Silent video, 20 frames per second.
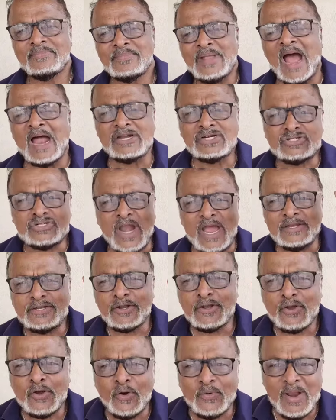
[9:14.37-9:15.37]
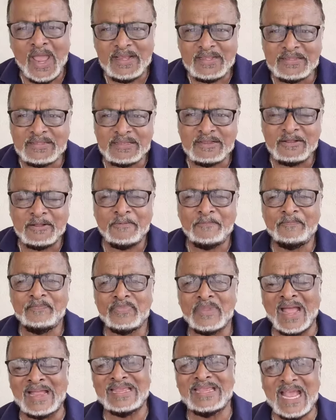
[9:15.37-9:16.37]
and tried to correct,
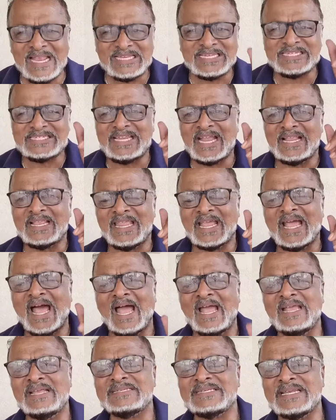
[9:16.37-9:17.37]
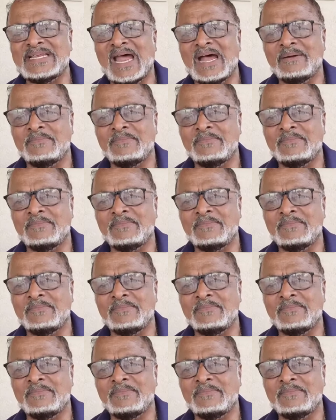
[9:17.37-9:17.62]
and yet still the guy is a